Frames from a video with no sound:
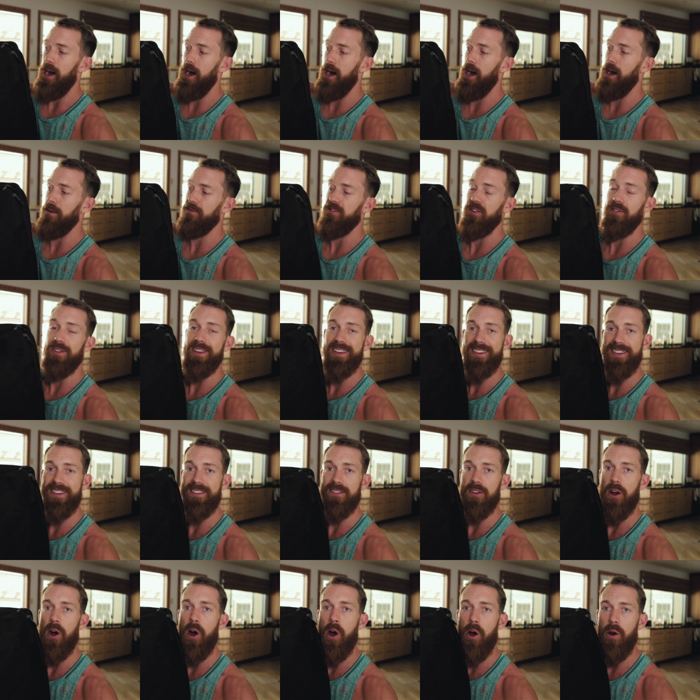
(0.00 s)
Um, so this
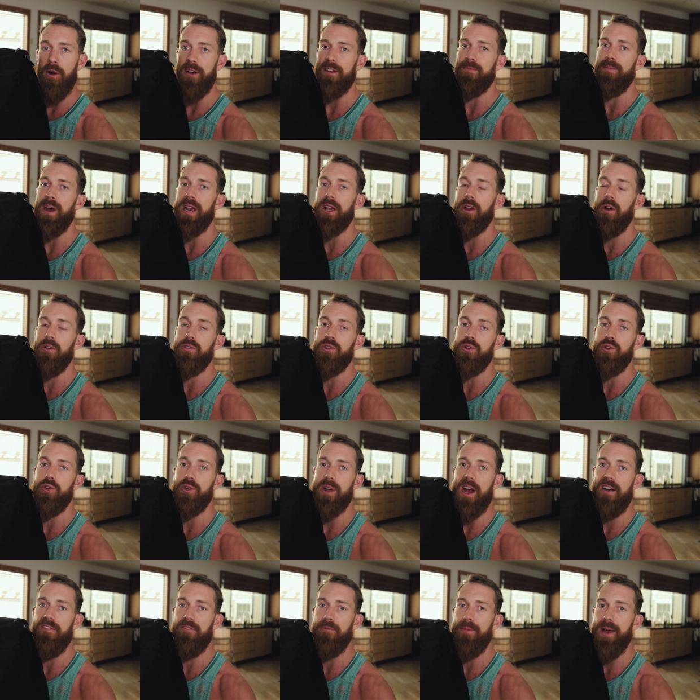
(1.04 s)
is always my go-to
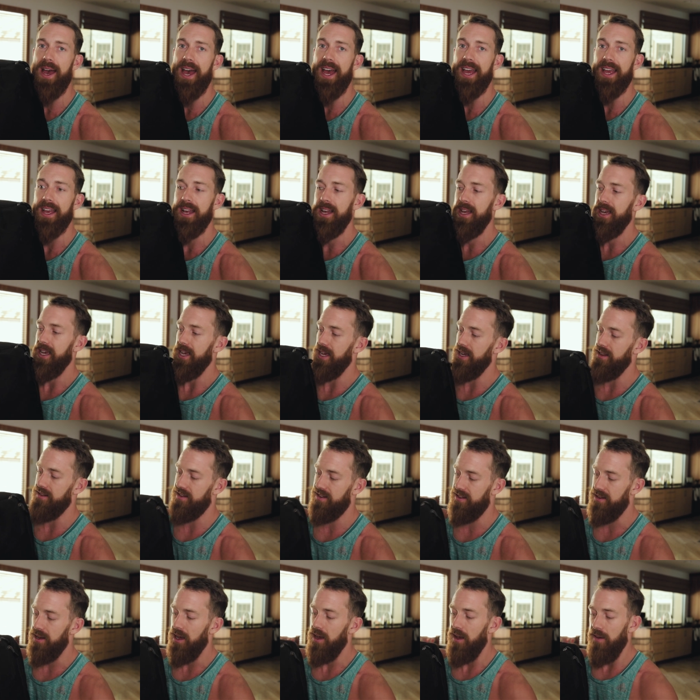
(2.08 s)
travel bag.
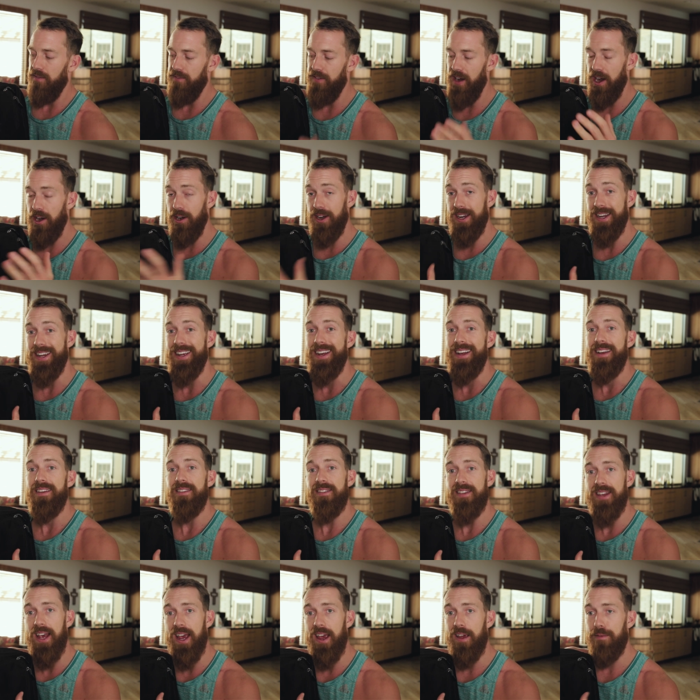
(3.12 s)
It's very
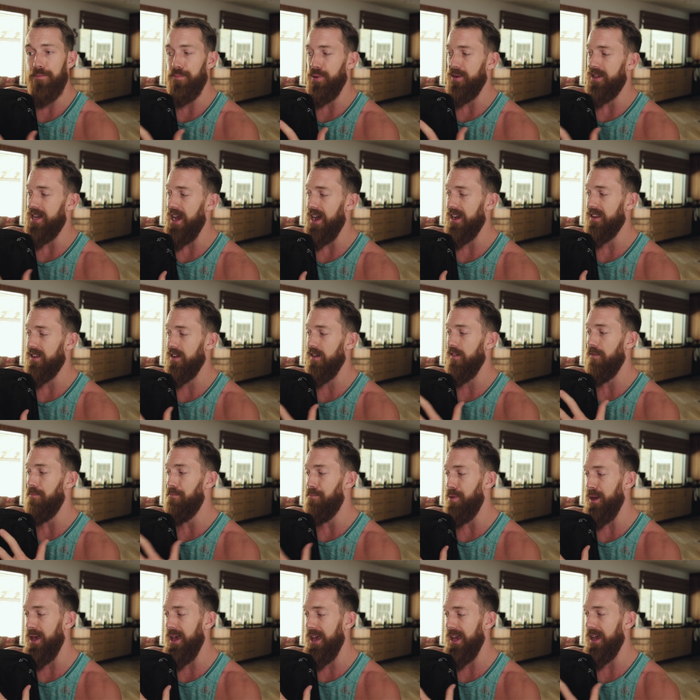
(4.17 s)
safe,
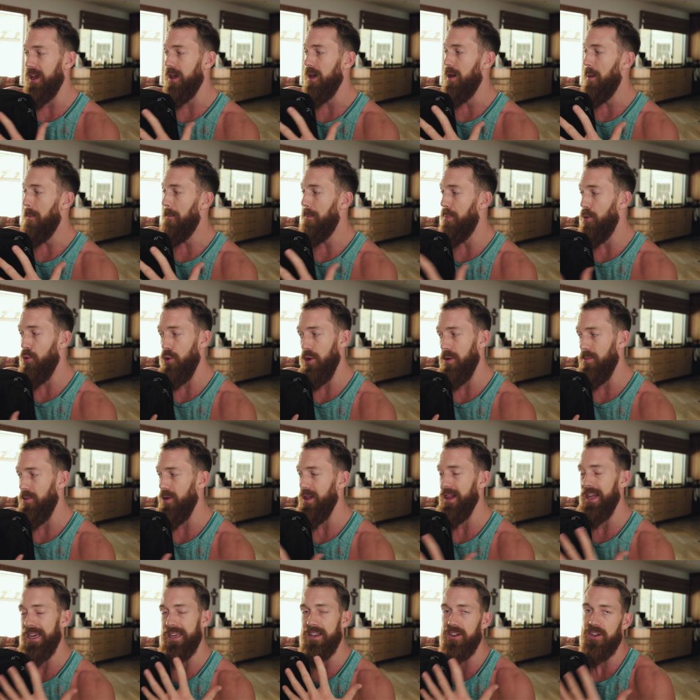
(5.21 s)
protective, big,
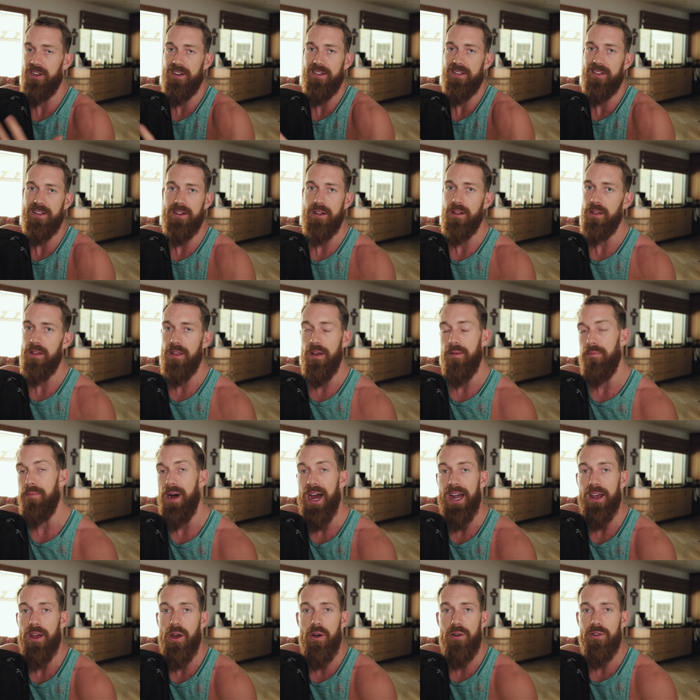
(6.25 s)
portable. Like it's just the,
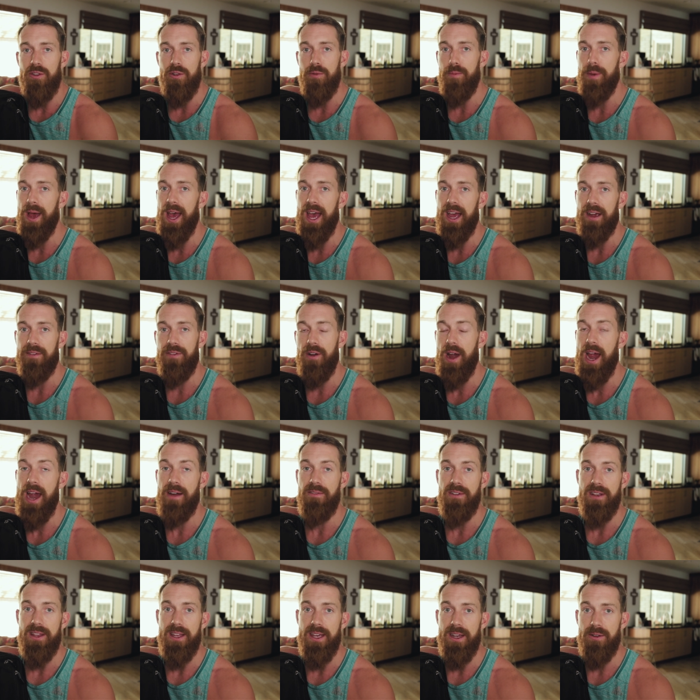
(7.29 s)
my go-to bag for
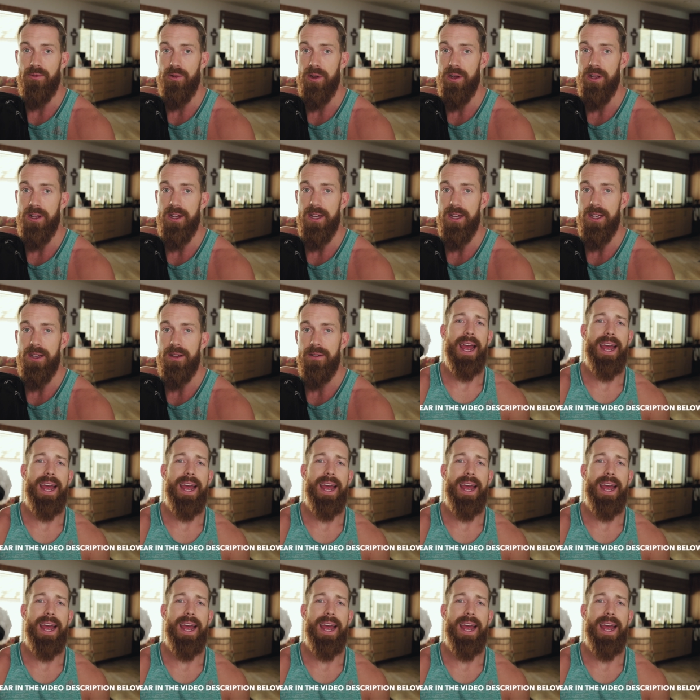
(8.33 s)
everything, really.